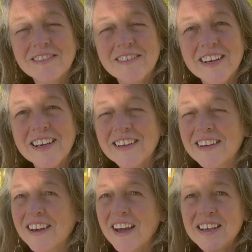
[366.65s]
right?
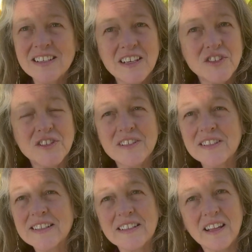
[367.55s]
Light touches,
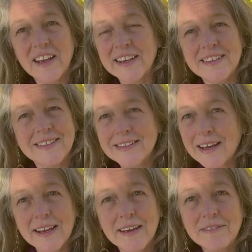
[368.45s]
it's light, it's not
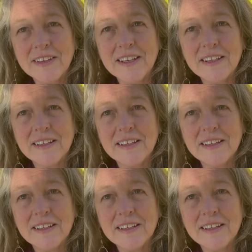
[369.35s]
heavy.